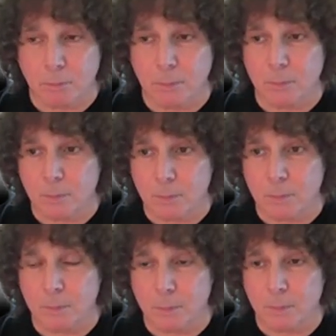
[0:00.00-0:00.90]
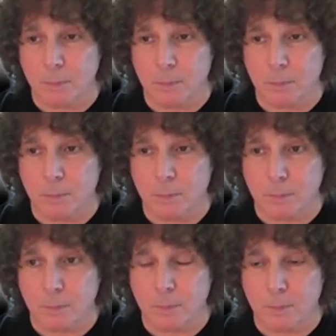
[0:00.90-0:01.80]

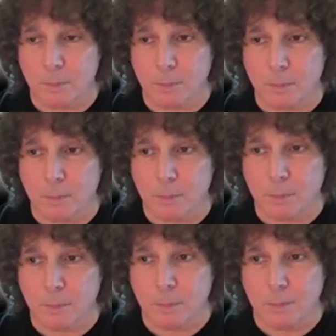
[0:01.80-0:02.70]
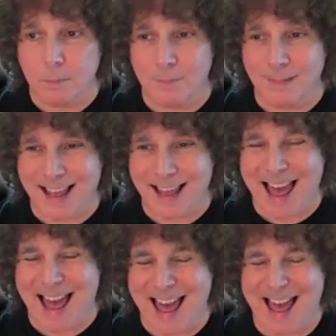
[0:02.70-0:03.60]

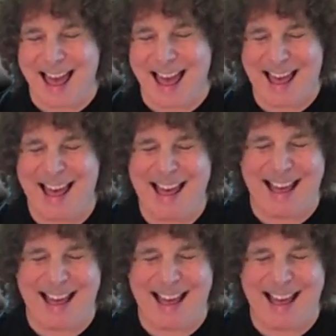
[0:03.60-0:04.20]
(silent)